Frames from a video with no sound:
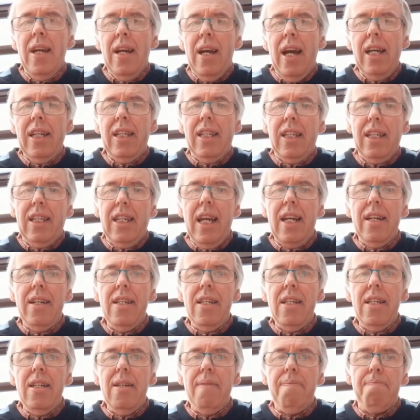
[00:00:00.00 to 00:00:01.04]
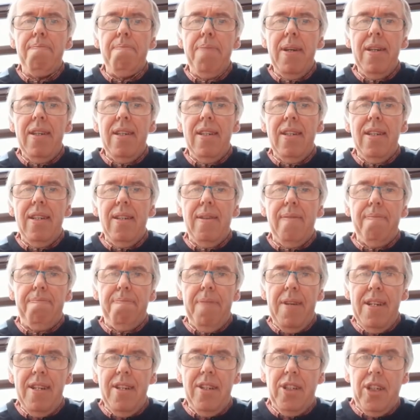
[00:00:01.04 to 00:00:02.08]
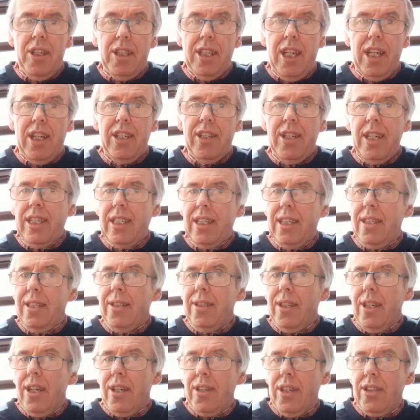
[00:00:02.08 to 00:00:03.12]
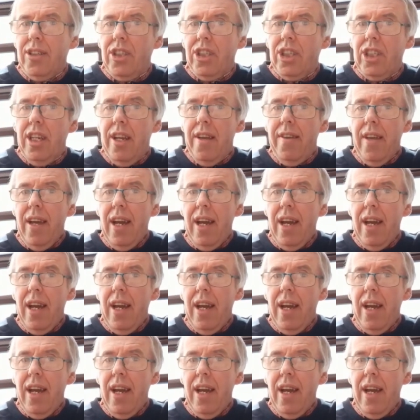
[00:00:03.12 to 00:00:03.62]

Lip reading: A curry pip into crack and crunch,